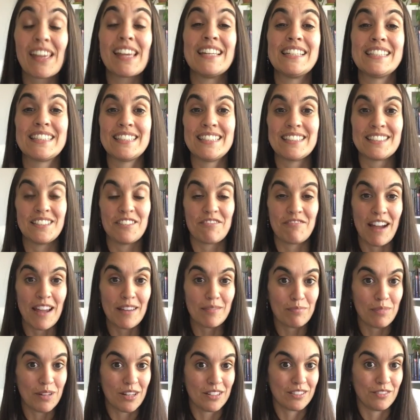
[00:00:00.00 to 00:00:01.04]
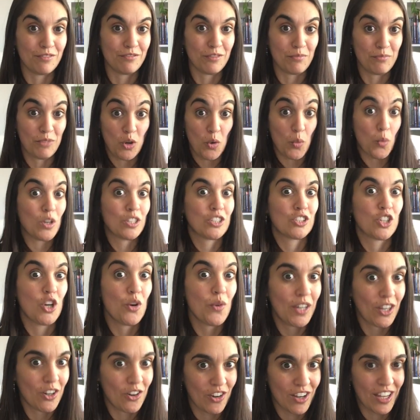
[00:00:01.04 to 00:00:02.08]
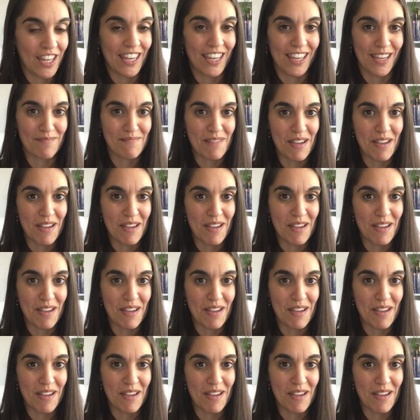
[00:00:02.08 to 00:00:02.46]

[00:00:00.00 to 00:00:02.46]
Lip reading: is this the right person for me, or what's going on here?